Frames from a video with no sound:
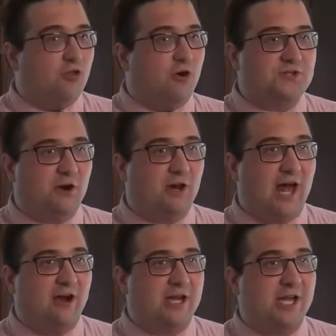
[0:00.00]
those aren't
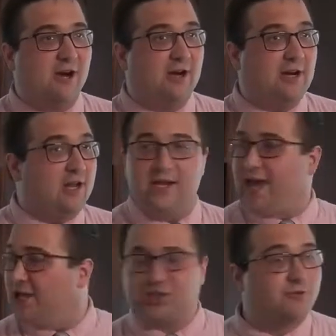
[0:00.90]
allowed in here.
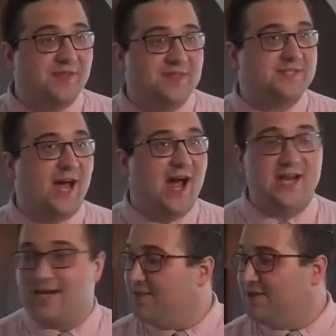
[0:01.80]
Can't you read the
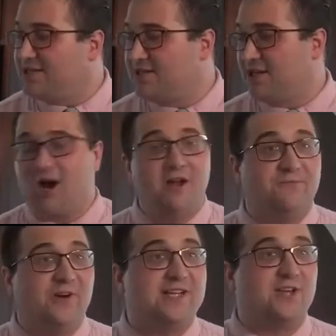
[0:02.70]
sign? This is a
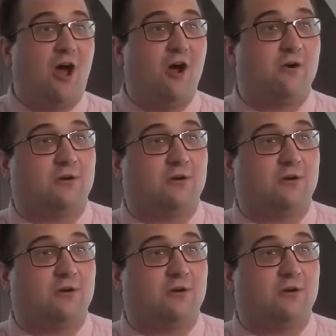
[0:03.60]
gun-free zone.